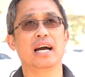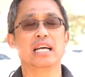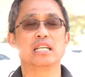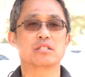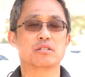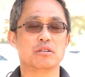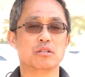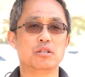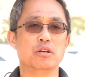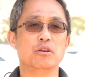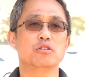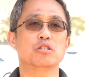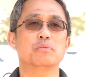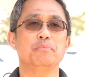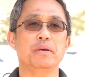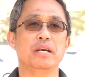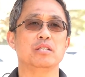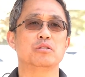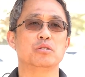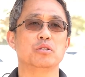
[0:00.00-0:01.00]

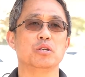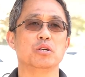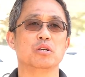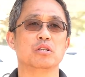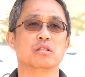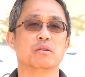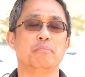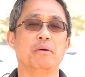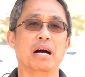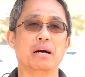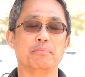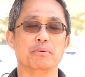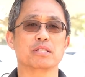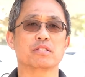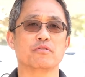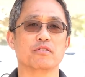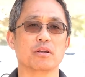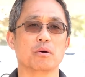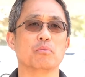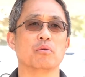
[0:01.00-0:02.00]
introduced me to the
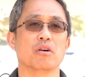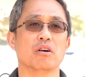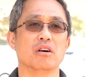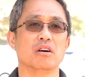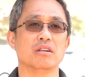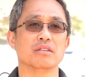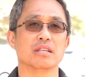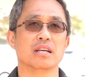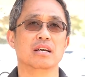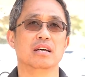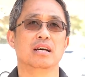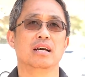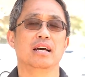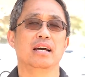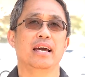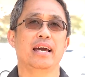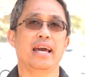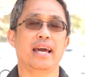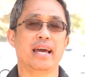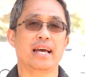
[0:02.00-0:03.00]
Bibles for the World,
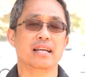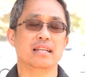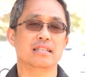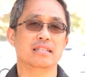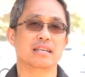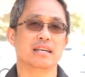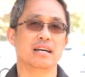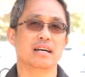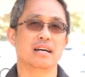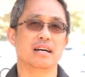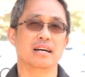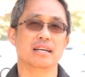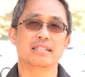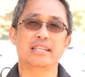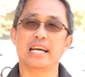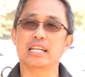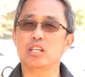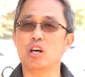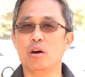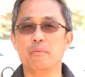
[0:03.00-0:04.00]
and
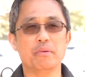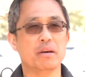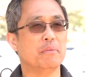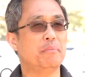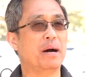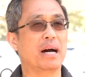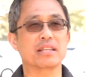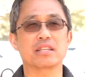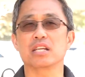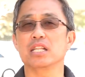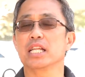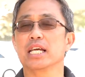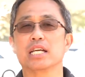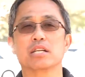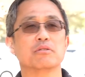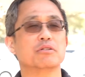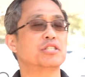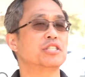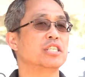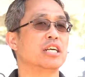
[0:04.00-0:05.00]
they told me about the
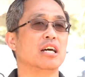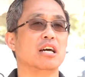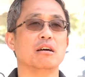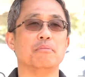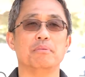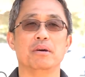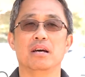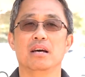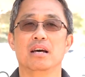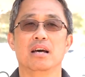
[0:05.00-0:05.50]
leadership,